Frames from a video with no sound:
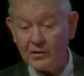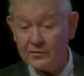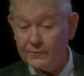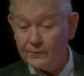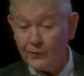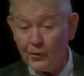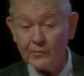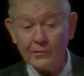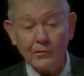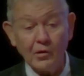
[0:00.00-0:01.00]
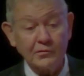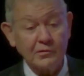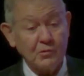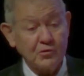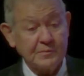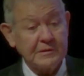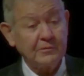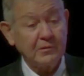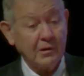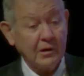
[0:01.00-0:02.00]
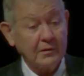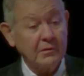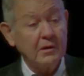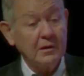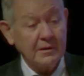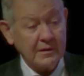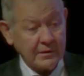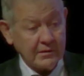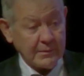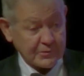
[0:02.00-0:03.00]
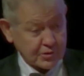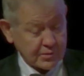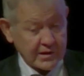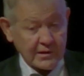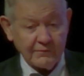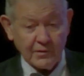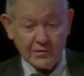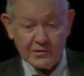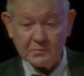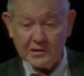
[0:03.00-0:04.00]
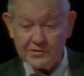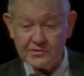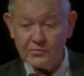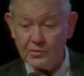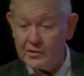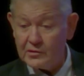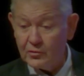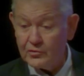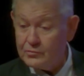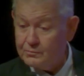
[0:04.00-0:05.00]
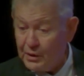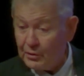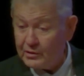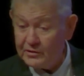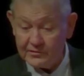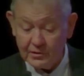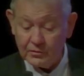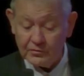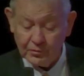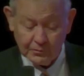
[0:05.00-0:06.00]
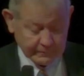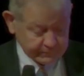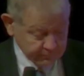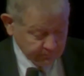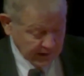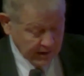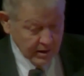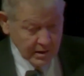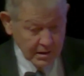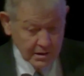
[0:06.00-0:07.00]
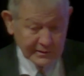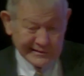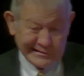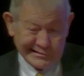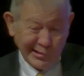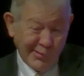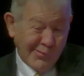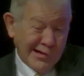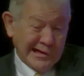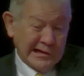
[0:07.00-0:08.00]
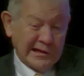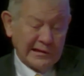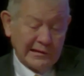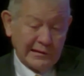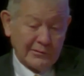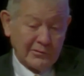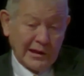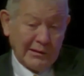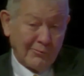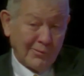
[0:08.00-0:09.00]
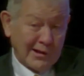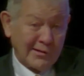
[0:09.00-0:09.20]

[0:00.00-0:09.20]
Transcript: farther along than most people on demonstrating various places where they're going to bury CO2. So one other